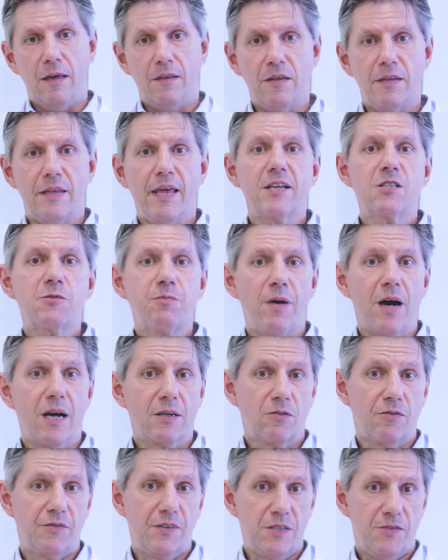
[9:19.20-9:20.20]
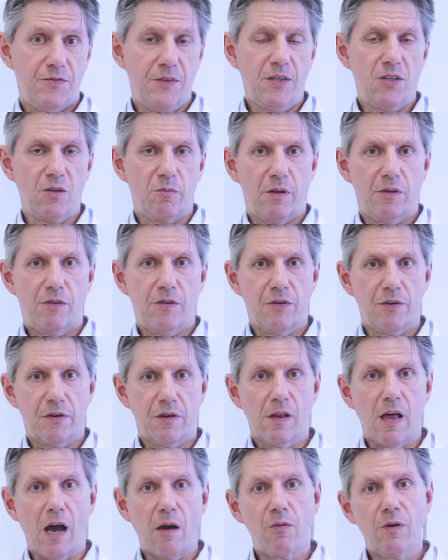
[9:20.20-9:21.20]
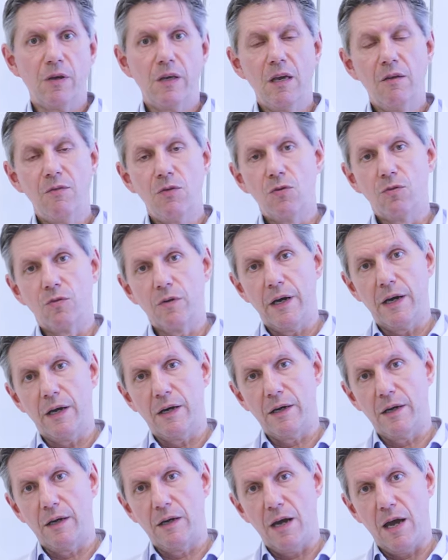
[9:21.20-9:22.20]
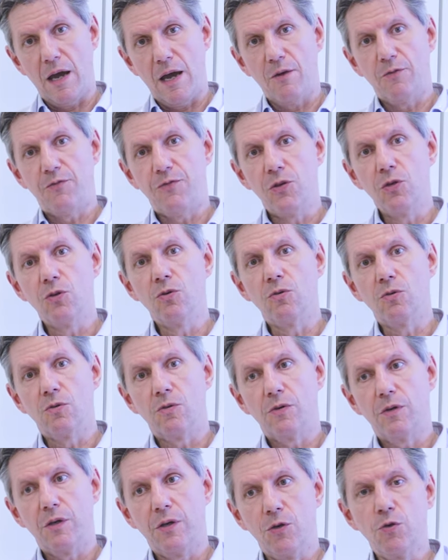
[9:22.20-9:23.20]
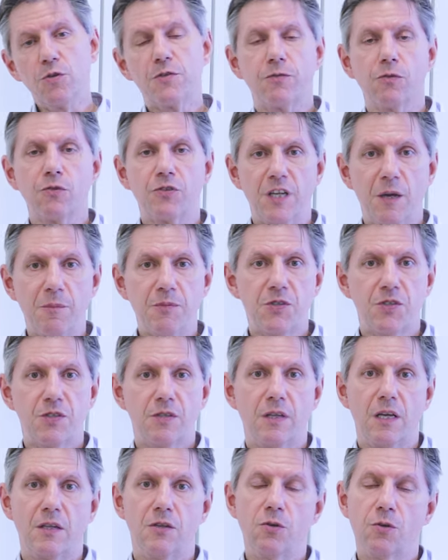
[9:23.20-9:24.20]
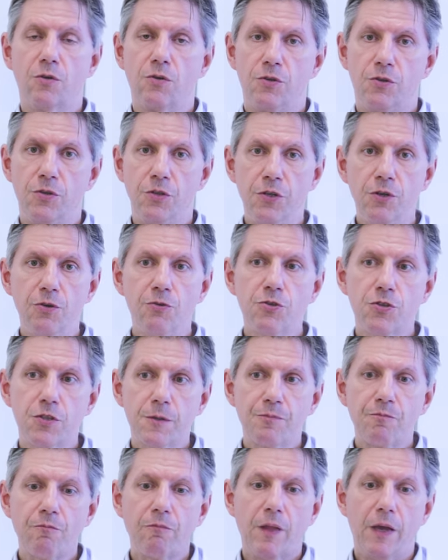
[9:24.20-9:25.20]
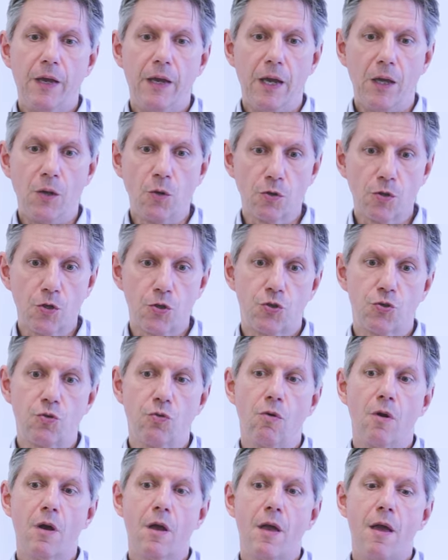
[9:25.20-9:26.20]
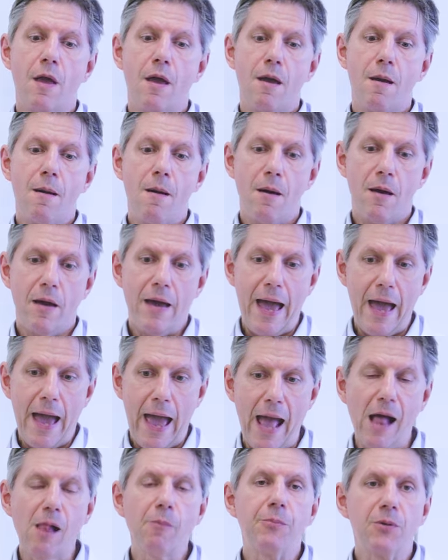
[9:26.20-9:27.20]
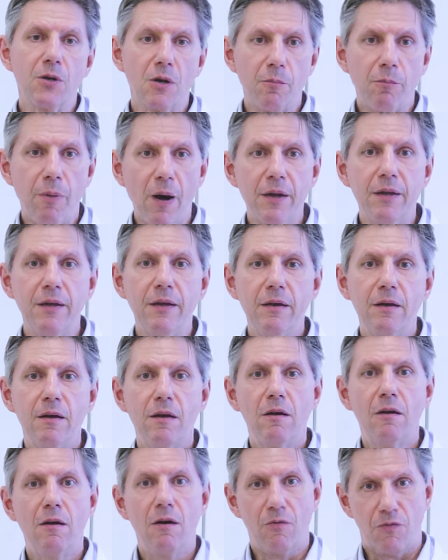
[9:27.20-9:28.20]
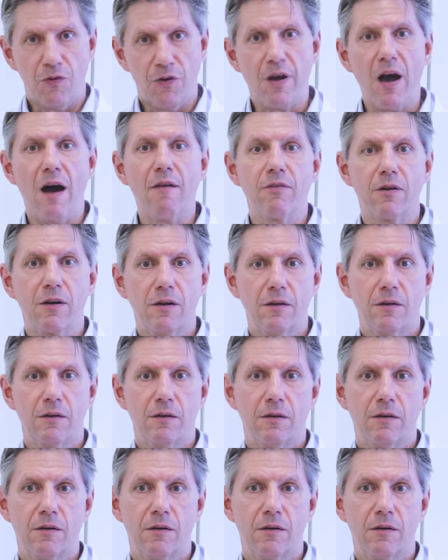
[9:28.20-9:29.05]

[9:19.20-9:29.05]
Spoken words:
In the next part of this video material, I will give you a few useful tips that you could use in order to help your body recover.